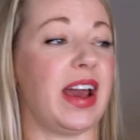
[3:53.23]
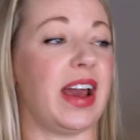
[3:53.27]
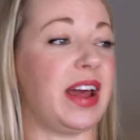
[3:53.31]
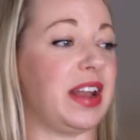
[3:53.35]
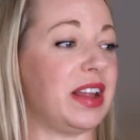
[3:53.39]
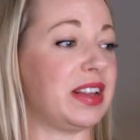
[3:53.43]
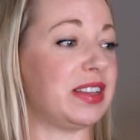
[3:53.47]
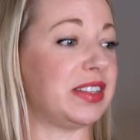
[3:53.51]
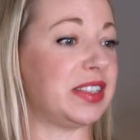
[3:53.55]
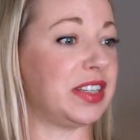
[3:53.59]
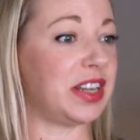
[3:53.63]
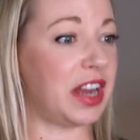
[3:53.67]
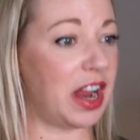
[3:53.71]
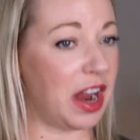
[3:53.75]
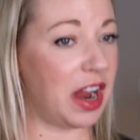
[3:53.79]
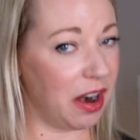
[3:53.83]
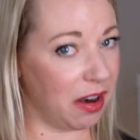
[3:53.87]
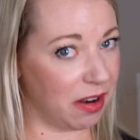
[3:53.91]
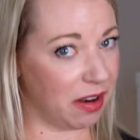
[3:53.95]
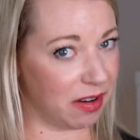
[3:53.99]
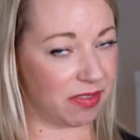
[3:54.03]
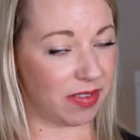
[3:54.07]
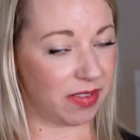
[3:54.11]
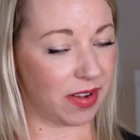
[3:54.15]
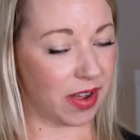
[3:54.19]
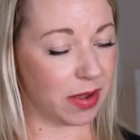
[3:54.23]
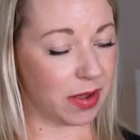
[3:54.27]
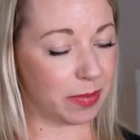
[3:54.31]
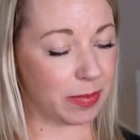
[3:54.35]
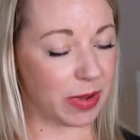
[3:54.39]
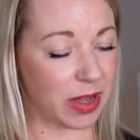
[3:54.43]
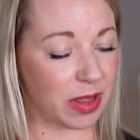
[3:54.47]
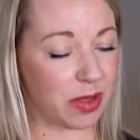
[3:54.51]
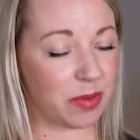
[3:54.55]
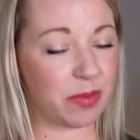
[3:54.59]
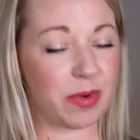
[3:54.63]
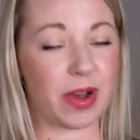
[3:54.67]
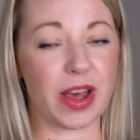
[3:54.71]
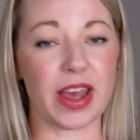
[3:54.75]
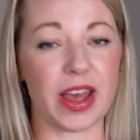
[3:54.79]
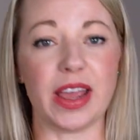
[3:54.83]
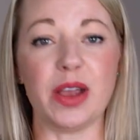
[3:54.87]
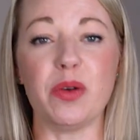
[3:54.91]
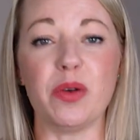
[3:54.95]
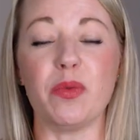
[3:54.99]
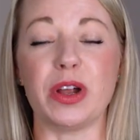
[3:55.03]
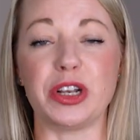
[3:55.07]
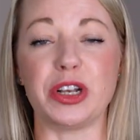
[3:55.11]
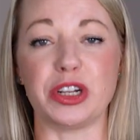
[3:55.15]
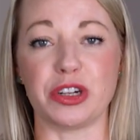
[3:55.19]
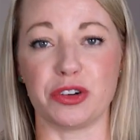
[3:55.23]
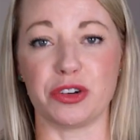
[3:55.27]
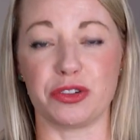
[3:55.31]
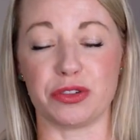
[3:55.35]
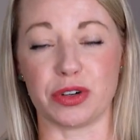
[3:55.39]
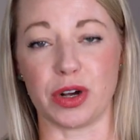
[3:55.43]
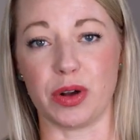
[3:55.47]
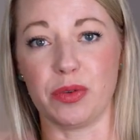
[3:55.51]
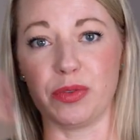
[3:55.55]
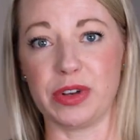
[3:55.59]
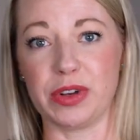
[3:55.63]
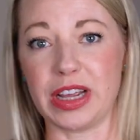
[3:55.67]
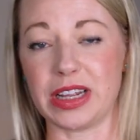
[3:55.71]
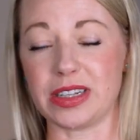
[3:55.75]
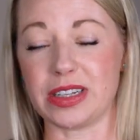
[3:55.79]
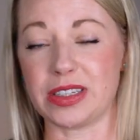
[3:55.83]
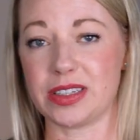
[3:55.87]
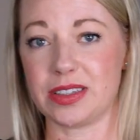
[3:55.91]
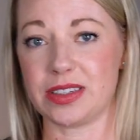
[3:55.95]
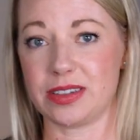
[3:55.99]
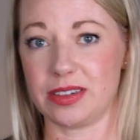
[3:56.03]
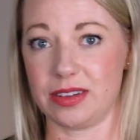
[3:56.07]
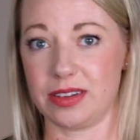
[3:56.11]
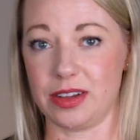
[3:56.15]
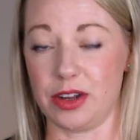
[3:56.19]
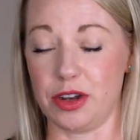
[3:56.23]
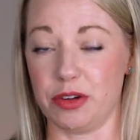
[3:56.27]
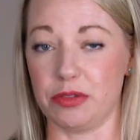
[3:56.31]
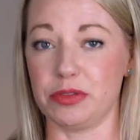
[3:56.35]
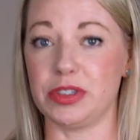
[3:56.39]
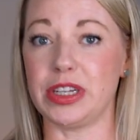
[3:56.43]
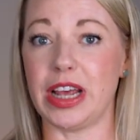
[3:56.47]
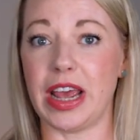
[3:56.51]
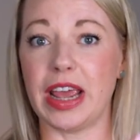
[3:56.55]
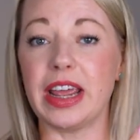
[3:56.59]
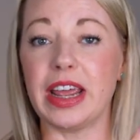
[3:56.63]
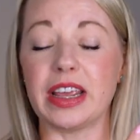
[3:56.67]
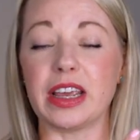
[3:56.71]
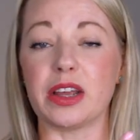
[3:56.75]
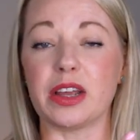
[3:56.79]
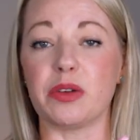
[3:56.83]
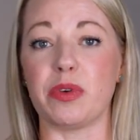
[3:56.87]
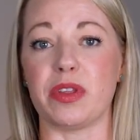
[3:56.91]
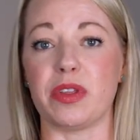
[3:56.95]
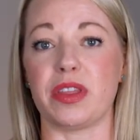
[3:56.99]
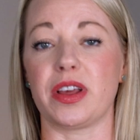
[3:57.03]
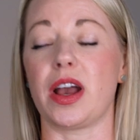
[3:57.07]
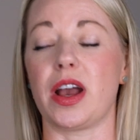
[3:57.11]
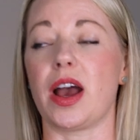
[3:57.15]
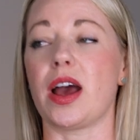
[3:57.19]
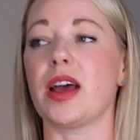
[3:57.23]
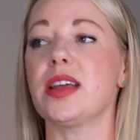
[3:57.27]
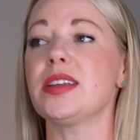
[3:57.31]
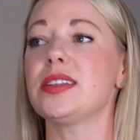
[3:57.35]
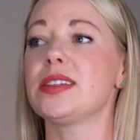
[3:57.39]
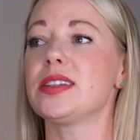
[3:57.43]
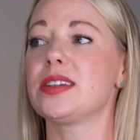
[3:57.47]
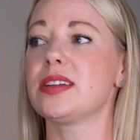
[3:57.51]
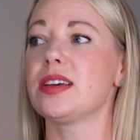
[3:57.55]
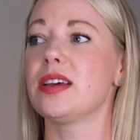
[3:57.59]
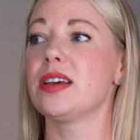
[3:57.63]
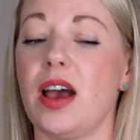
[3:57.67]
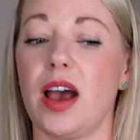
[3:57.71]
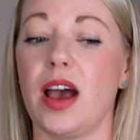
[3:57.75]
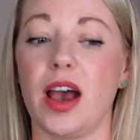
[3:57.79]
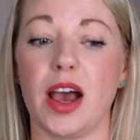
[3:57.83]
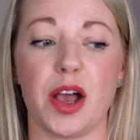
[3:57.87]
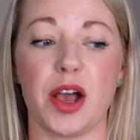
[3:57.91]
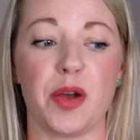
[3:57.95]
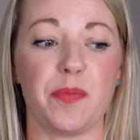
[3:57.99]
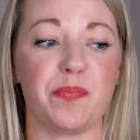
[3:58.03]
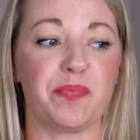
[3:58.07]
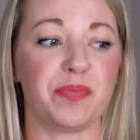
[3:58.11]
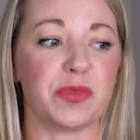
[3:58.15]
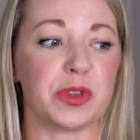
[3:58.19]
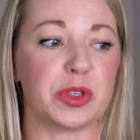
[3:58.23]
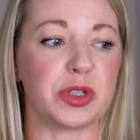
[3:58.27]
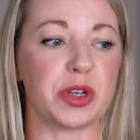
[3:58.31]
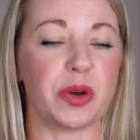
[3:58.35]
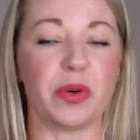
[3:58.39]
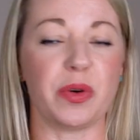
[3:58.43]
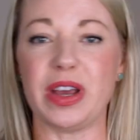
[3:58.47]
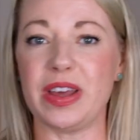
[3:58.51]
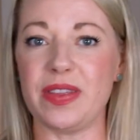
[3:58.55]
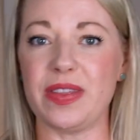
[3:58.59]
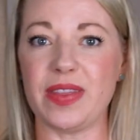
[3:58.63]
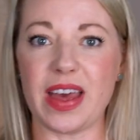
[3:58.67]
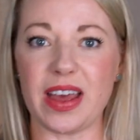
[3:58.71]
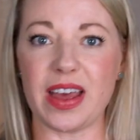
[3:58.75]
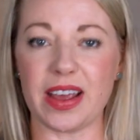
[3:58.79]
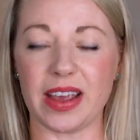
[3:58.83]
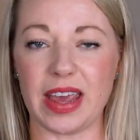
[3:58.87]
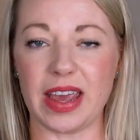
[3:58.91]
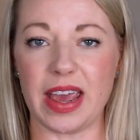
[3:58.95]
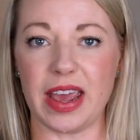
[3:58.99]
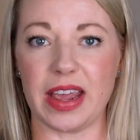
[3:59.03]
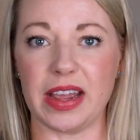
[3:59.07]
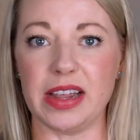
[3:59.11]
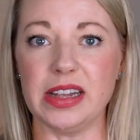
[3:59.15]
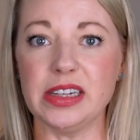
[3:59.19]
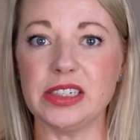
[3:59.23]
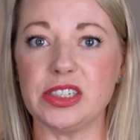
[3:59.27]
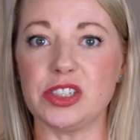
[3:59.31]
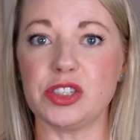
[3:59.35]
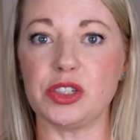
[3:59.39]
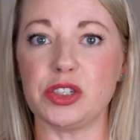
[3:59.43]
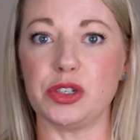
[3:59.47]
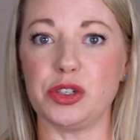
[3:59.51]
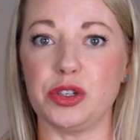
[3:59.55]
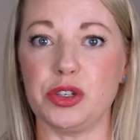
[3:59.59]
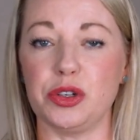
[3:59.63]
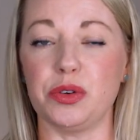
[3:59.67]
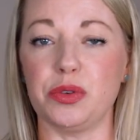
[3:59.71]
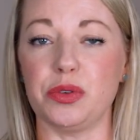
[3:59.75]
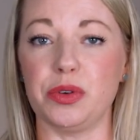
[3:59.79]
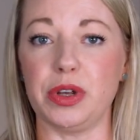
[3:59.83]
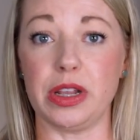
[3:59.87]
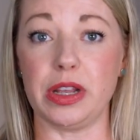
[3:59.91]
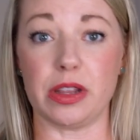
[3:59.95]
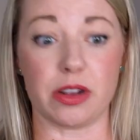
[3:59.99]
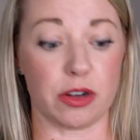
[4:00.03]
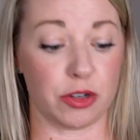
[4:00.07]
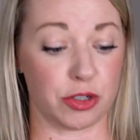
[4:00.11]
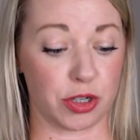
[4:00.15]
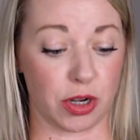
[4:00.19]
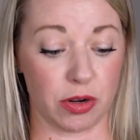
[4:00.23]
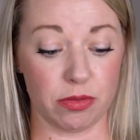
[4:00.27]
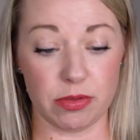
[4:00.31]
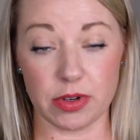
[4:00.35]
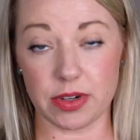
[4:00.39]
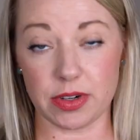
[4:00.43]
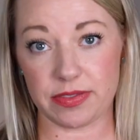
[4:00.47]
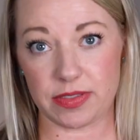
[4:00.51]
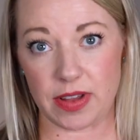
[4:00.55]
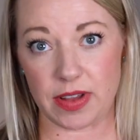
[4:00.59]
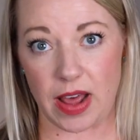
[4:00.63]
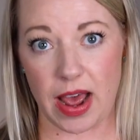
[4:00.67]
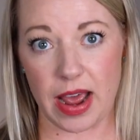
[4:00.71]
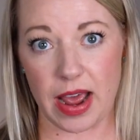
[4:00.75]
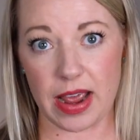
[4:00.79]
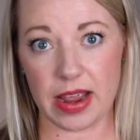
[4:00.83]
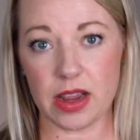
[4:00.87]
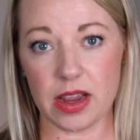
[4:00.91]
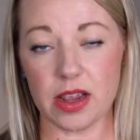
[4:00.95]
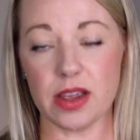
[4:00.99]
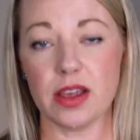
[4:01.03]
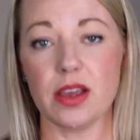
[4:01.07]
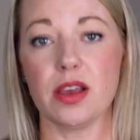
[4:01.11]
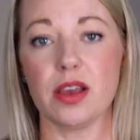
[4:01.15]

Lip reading: and it's terrifying, by the way, when your drone gets, taken with a gust. So in that case, you either don't want to fly,